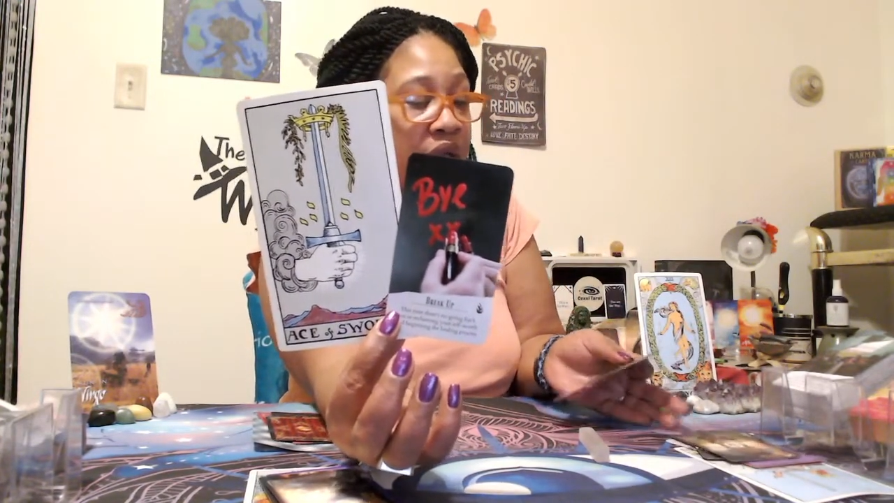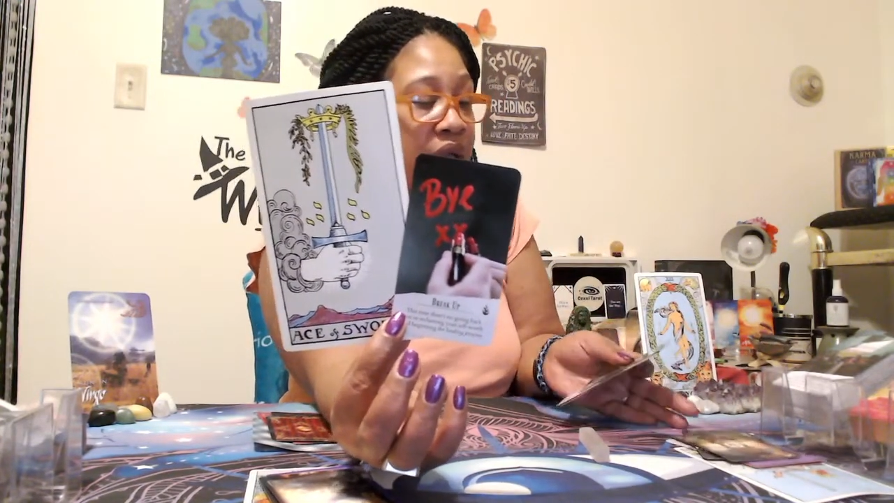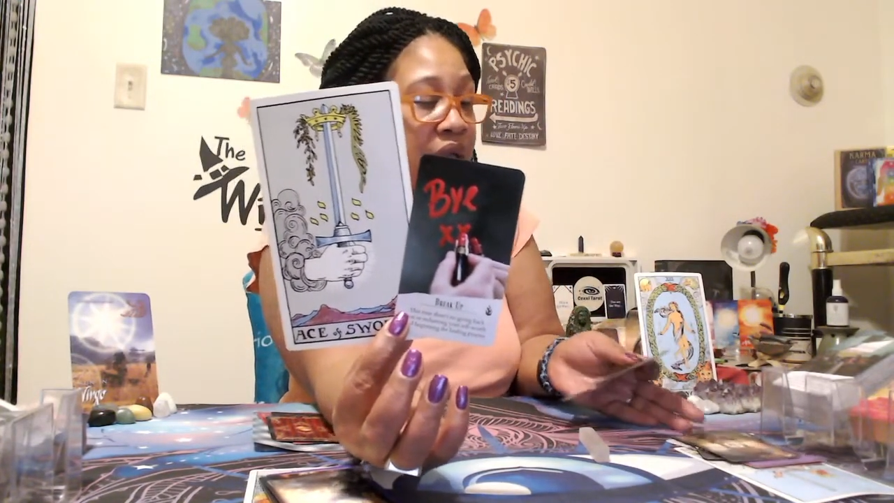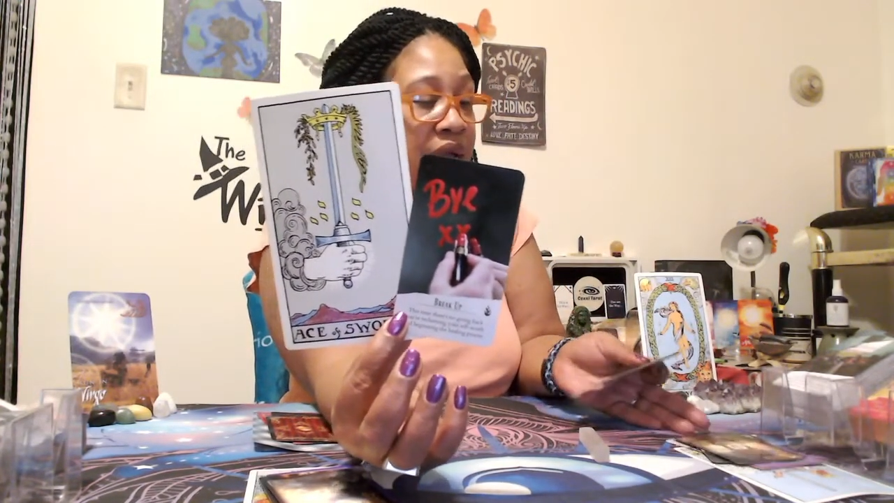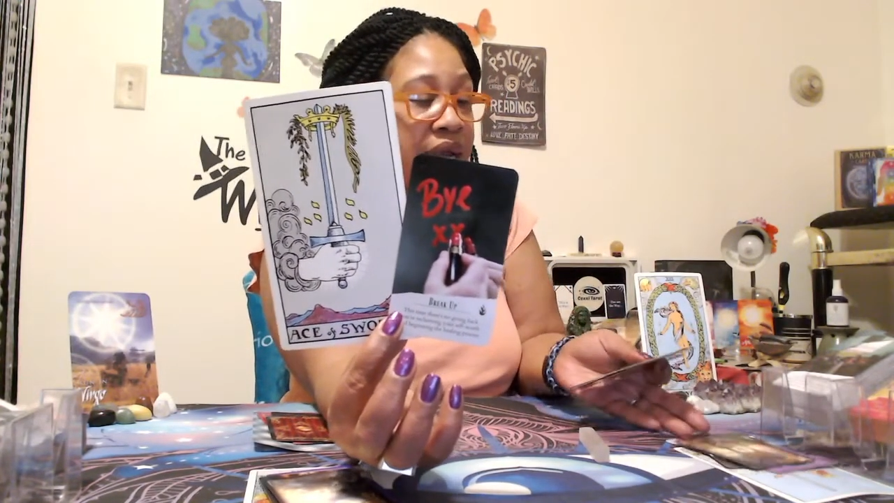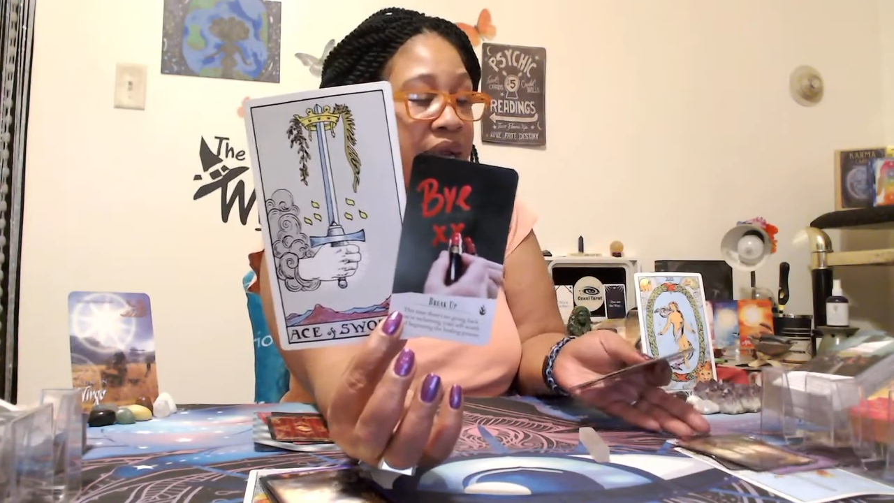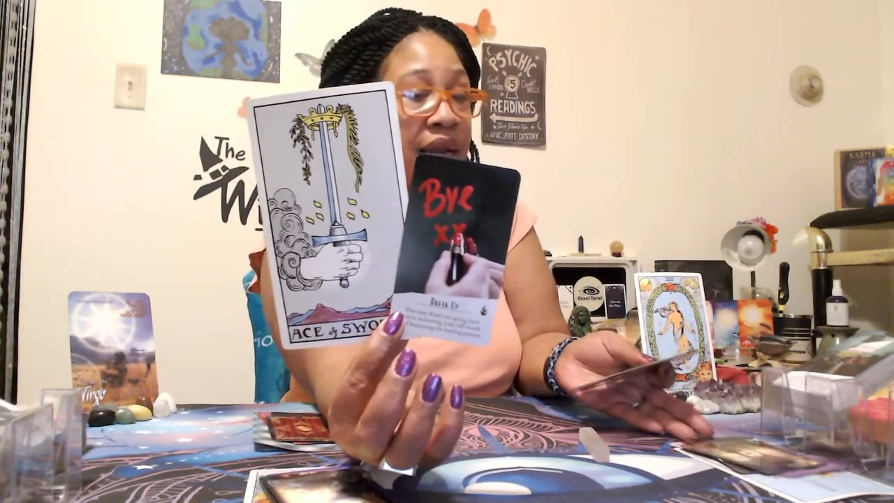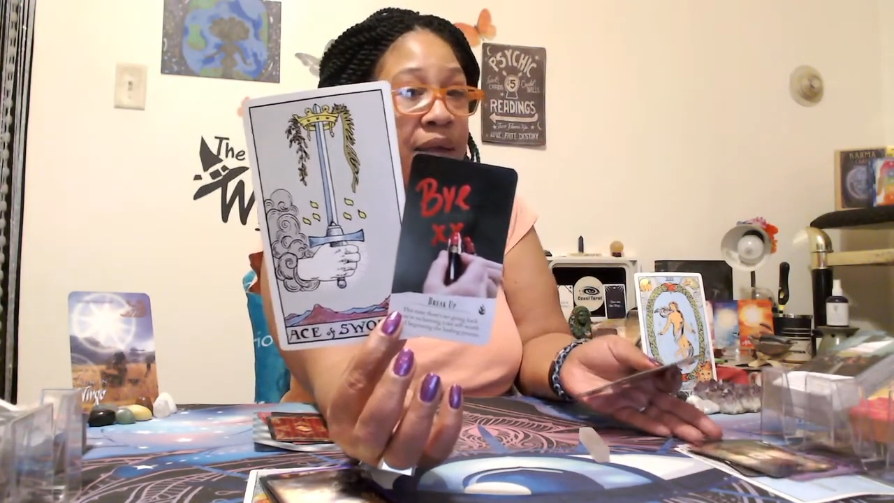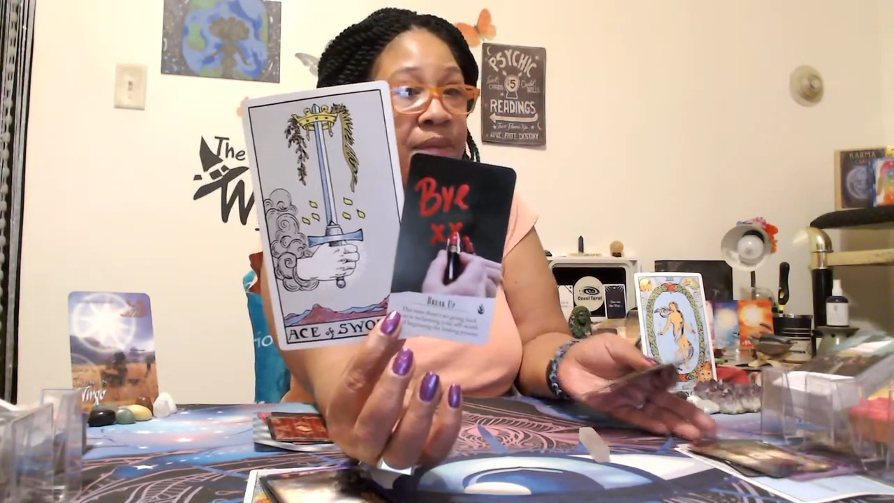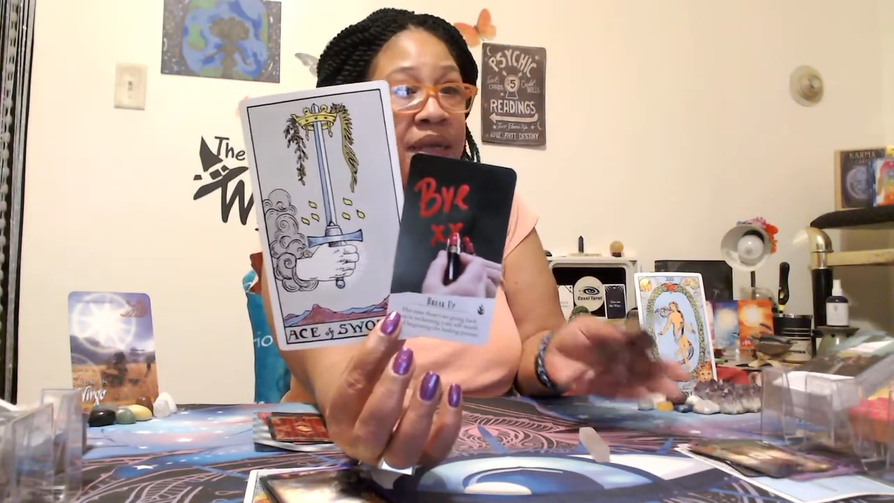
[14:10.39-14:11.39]
and they
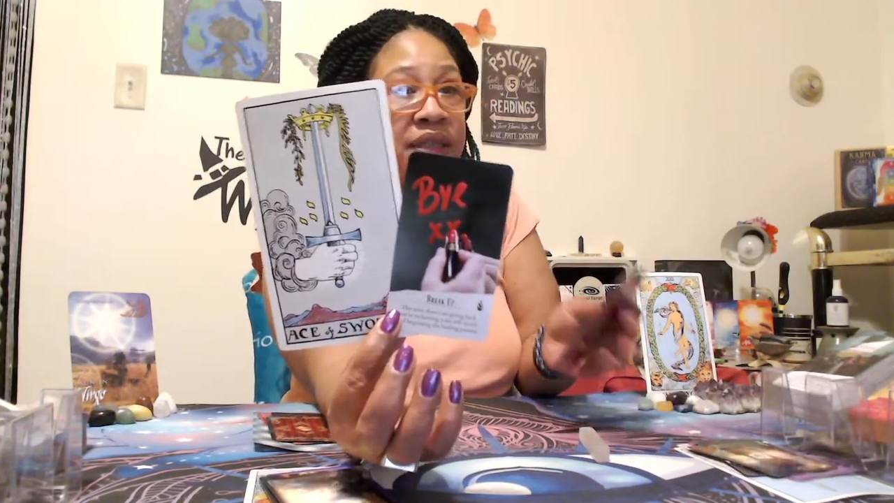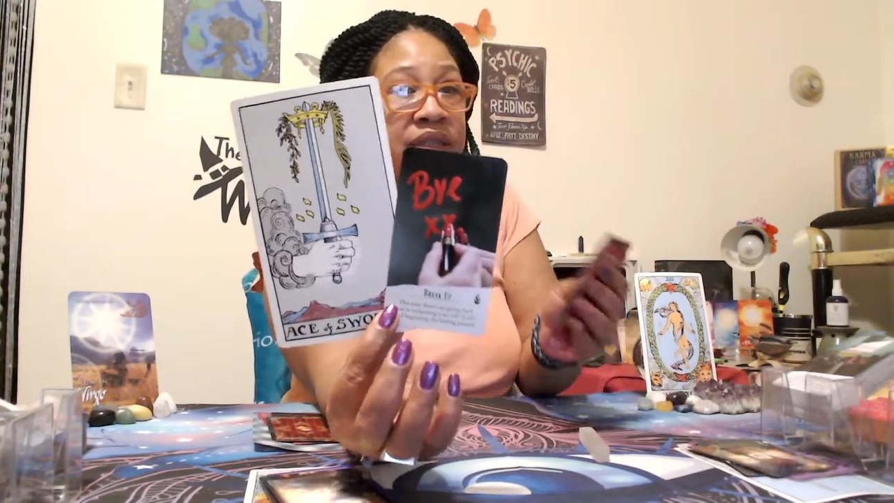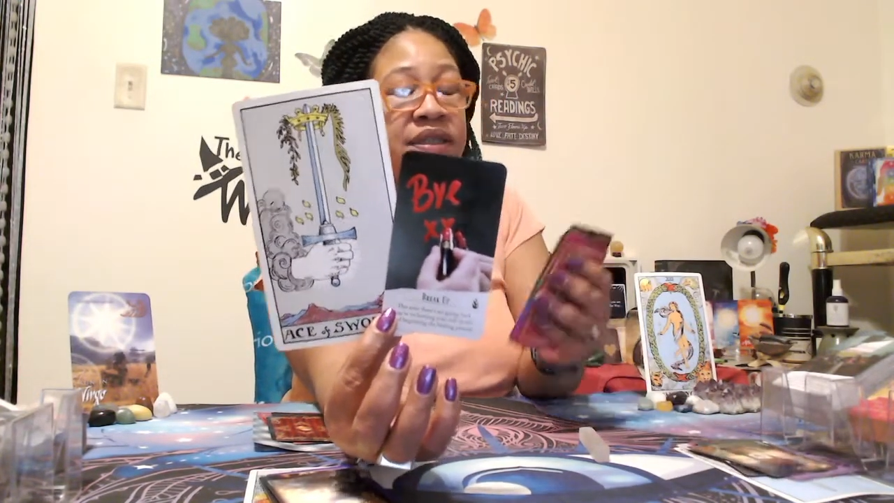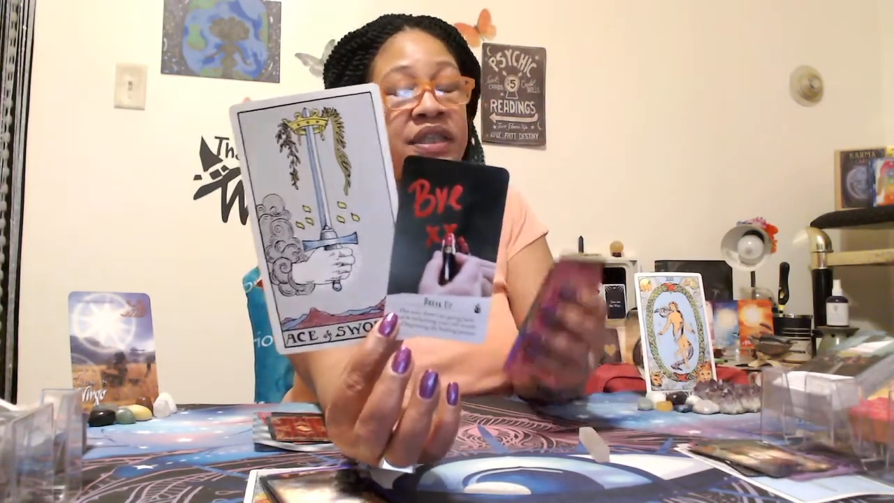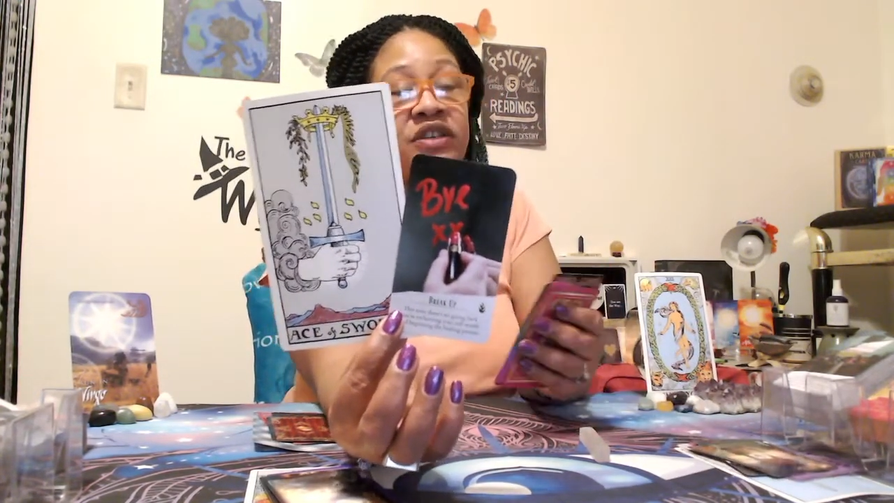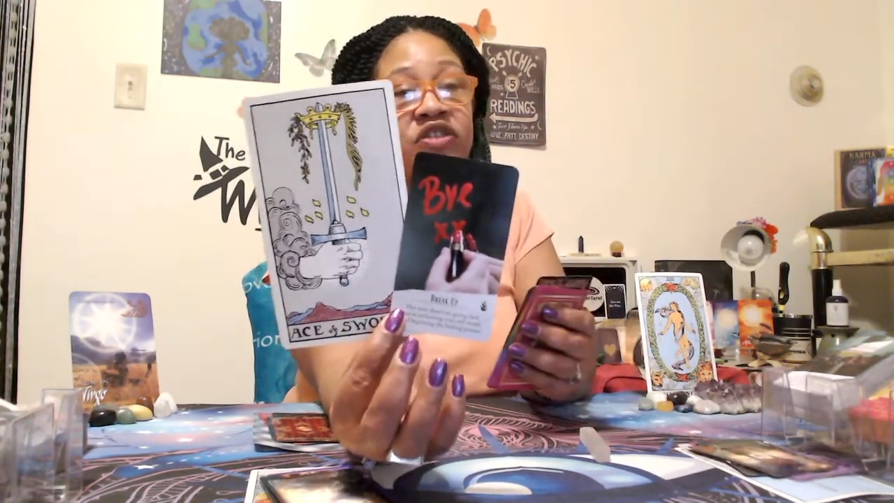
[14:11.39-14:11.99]
like, my decision